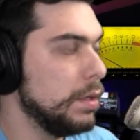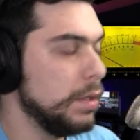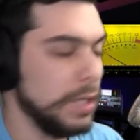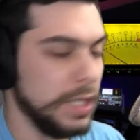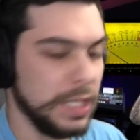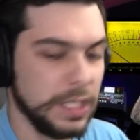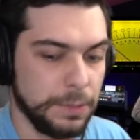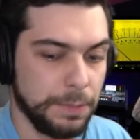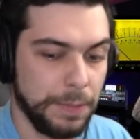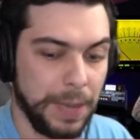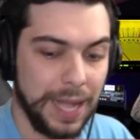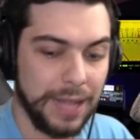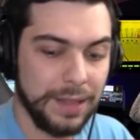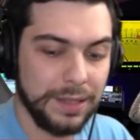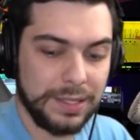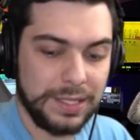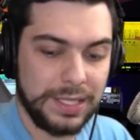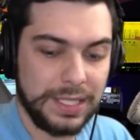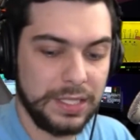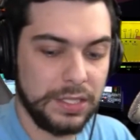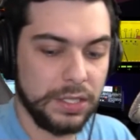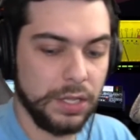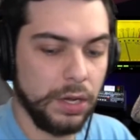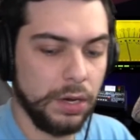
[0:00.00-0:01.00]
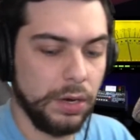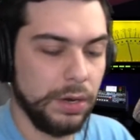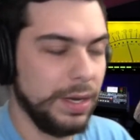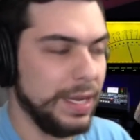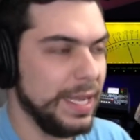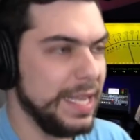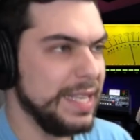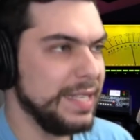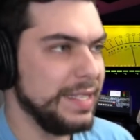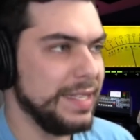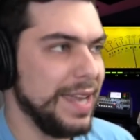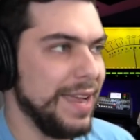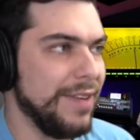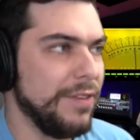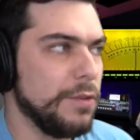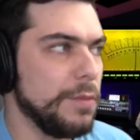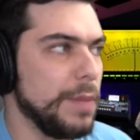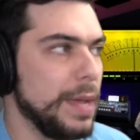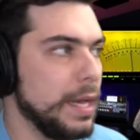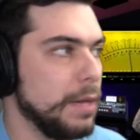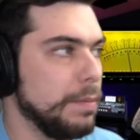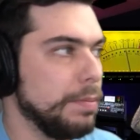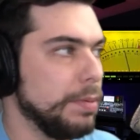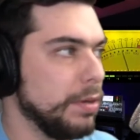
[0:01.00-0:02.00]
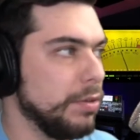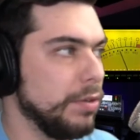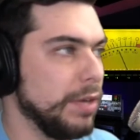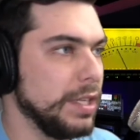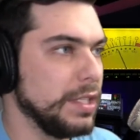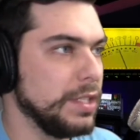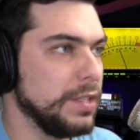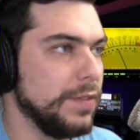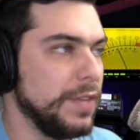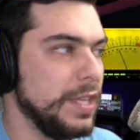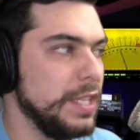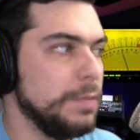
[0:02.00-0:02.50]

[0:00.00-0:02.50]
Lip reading: His policies aren't. He's never been a progressive.